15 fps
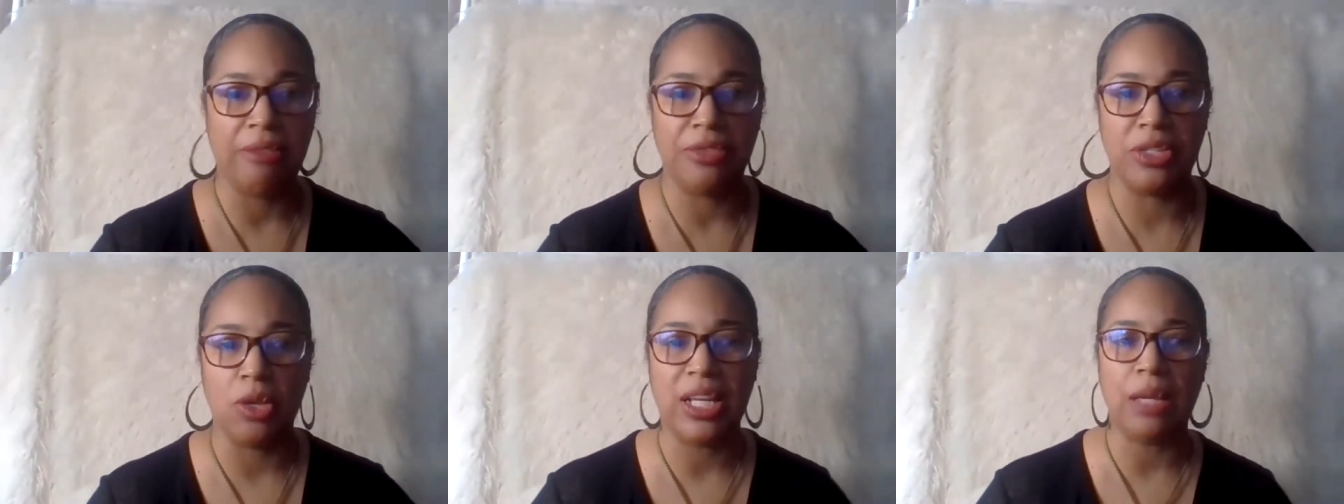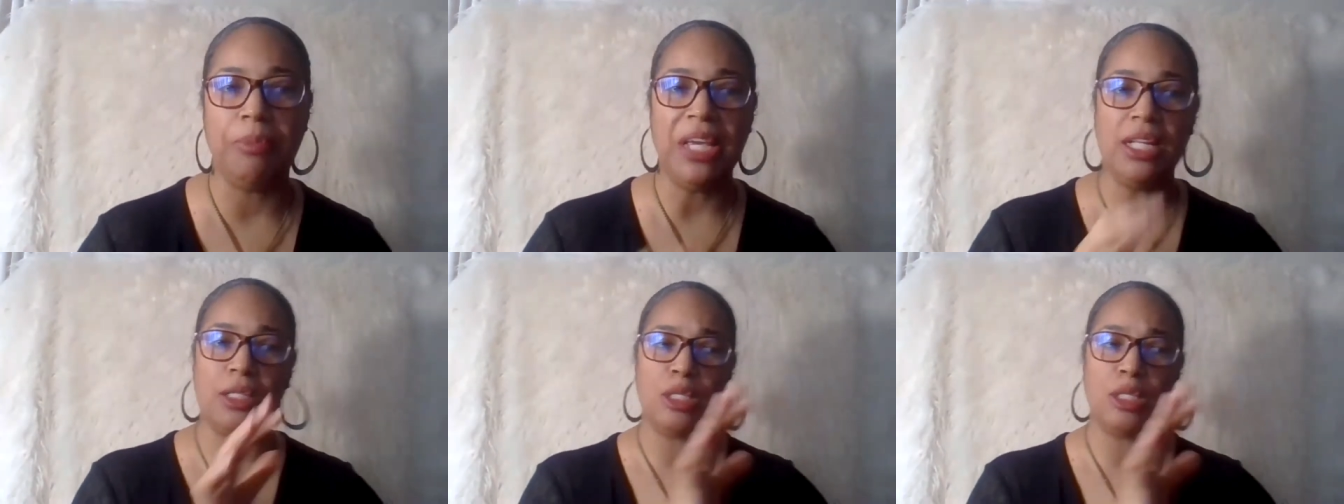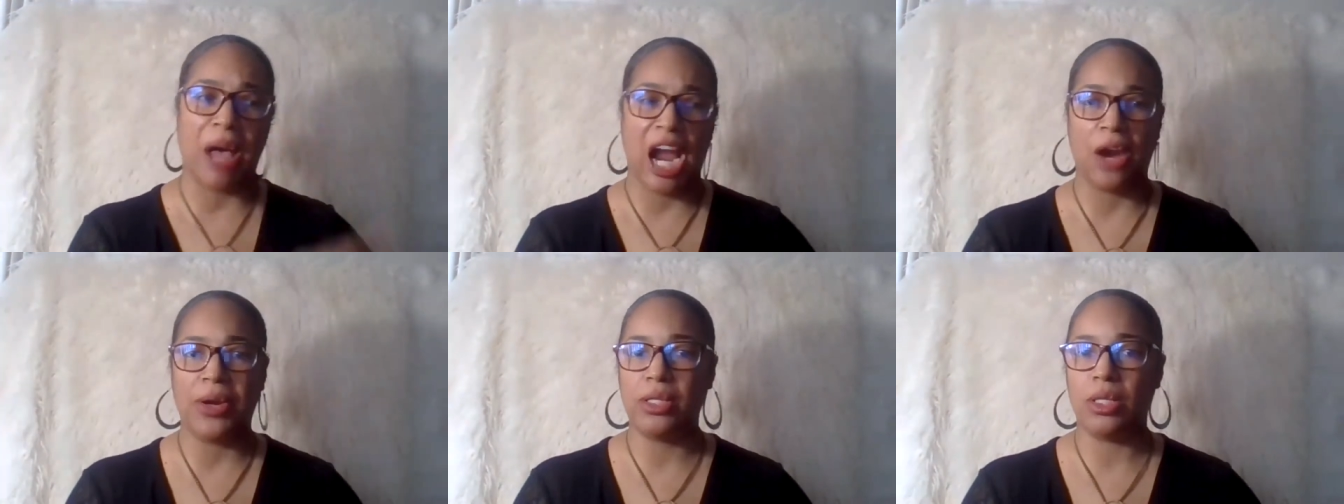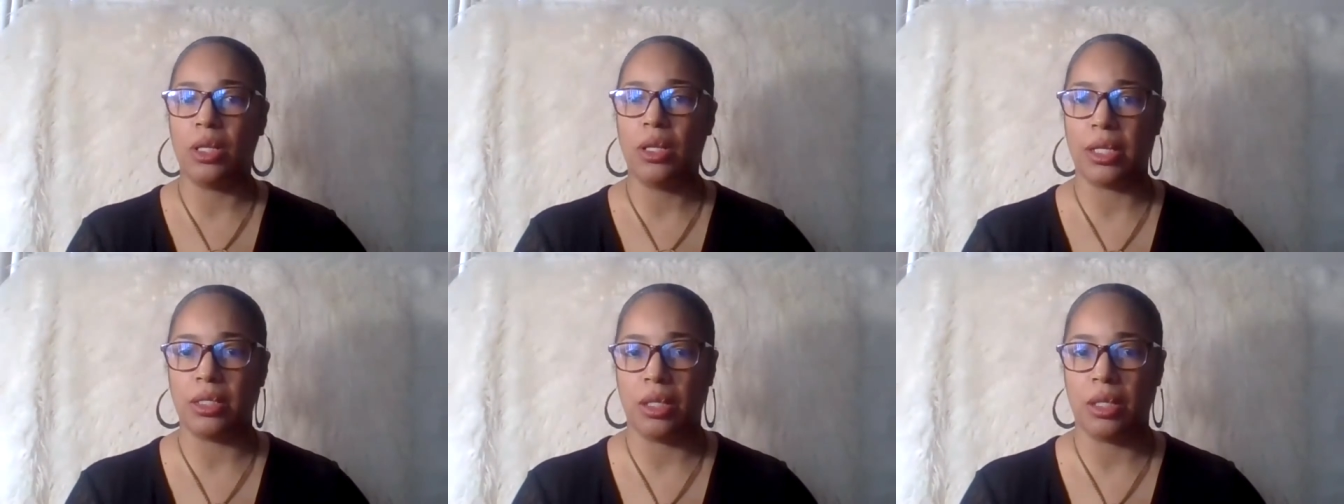So it could be inspiring to
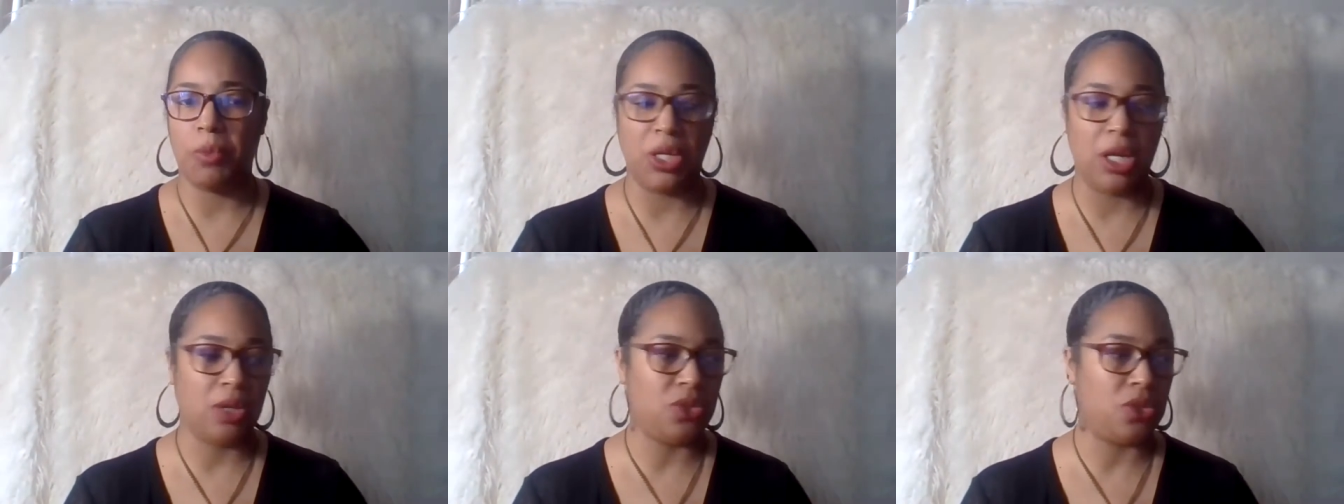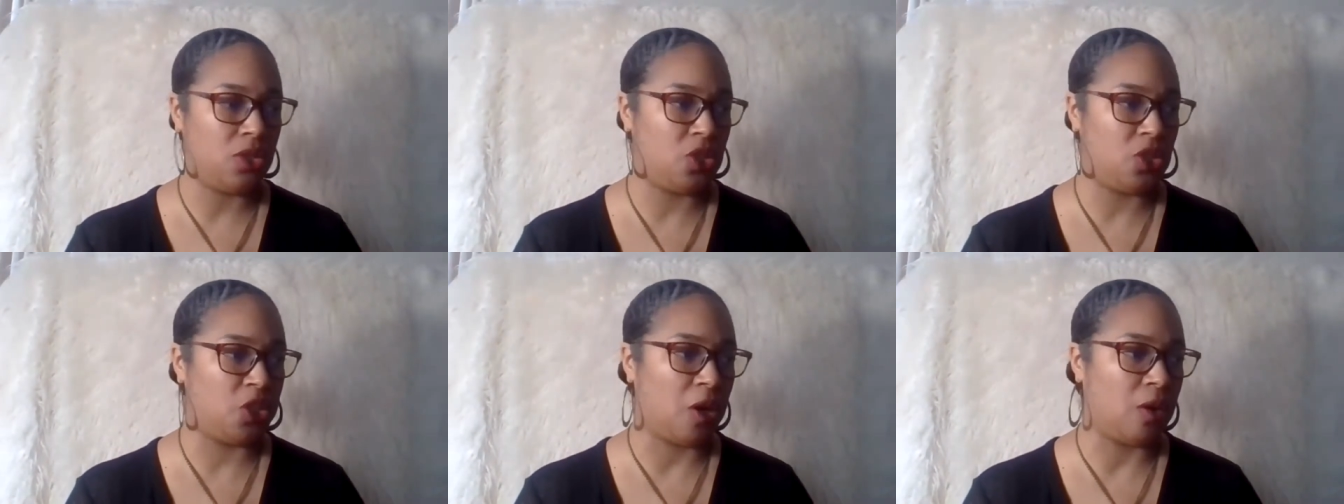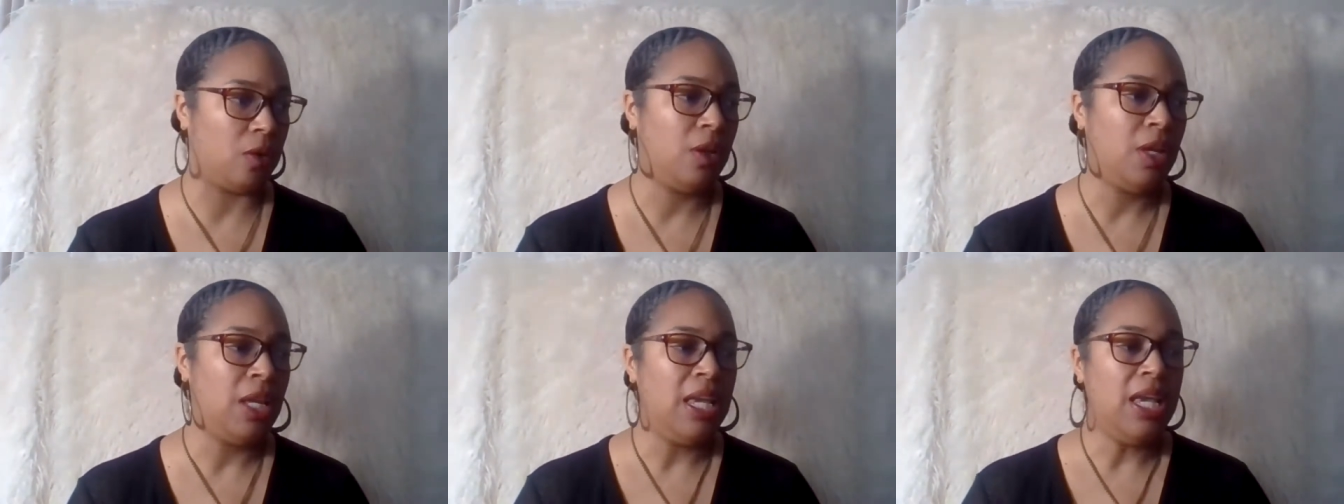look at someone else's journal.